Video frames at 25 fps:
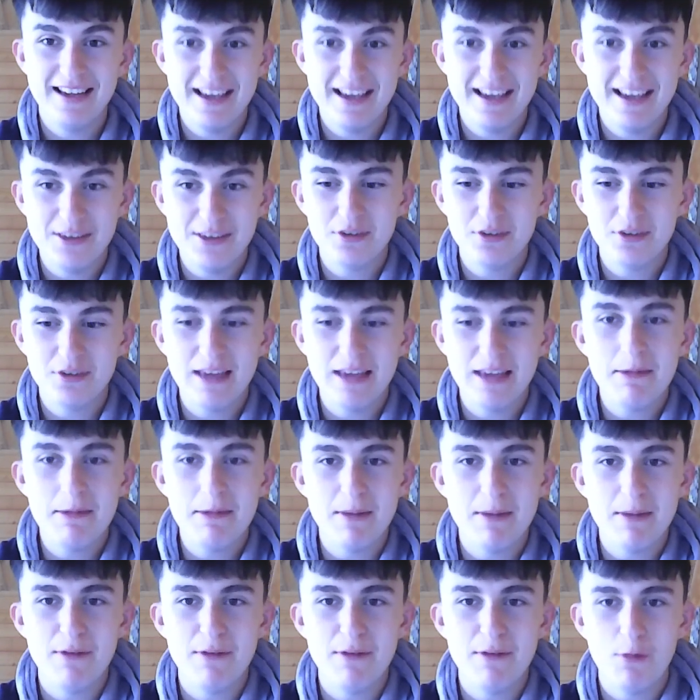He just seems a
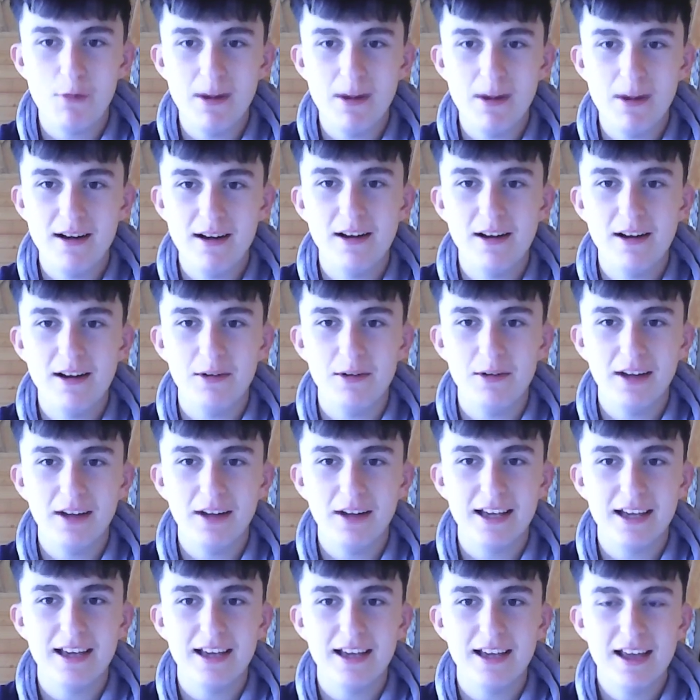bit of a weirdo.
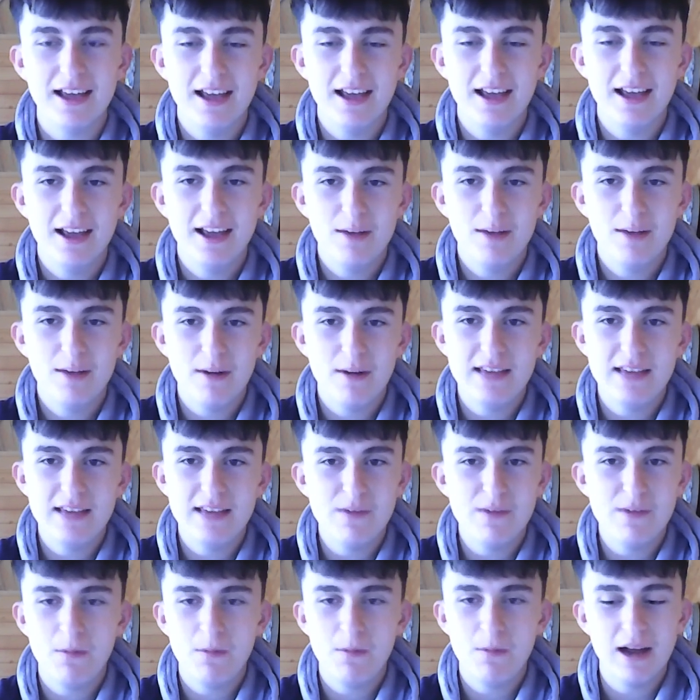Like, where's he
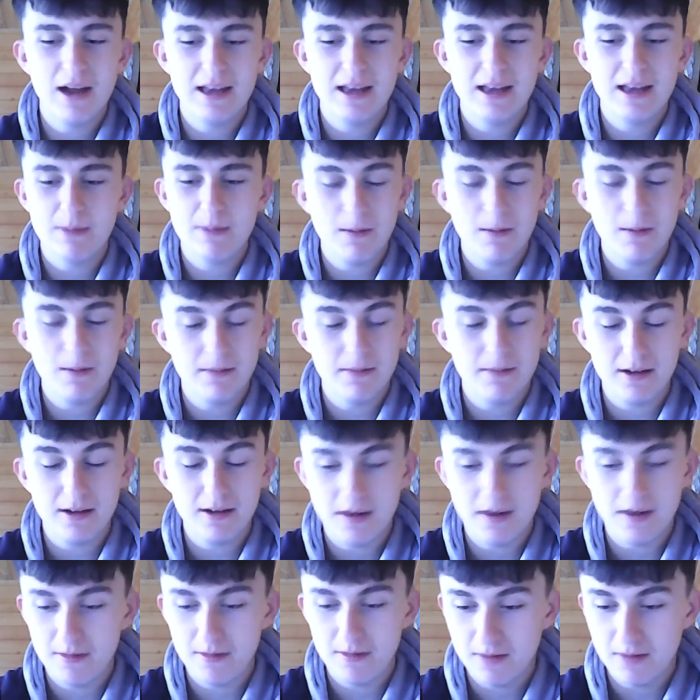even playing at the moment? I
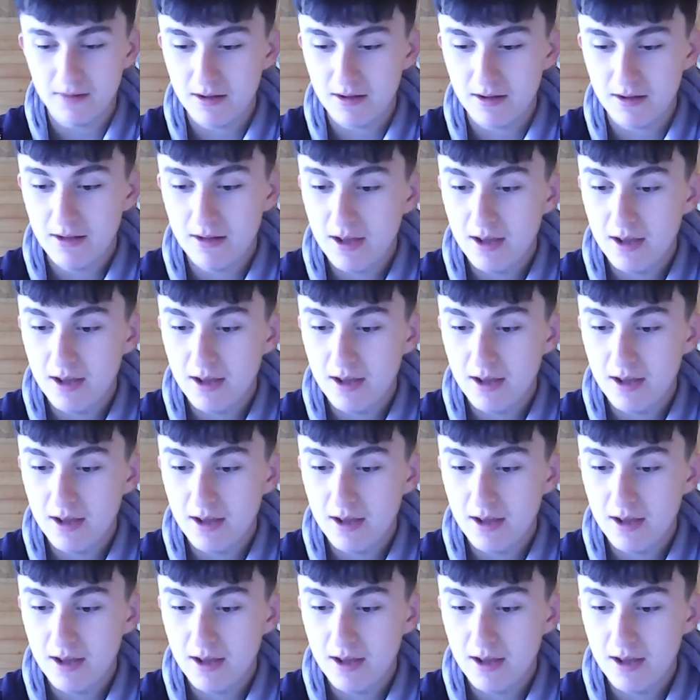don't even know.